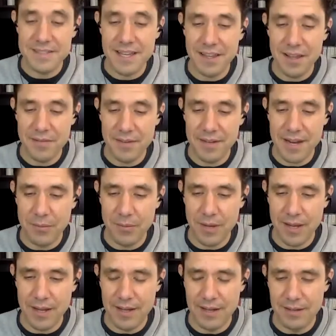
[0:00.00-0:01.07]
I love it. I,
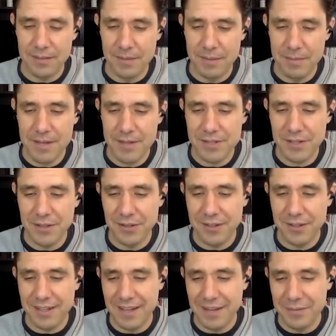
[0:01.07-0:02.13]
I um, I'm actually
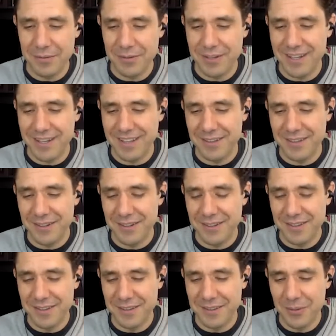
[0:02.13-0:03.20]
looking. I forget the,
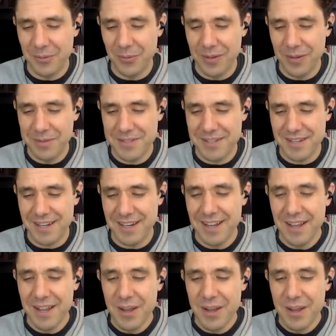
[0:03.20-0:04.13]
the the website.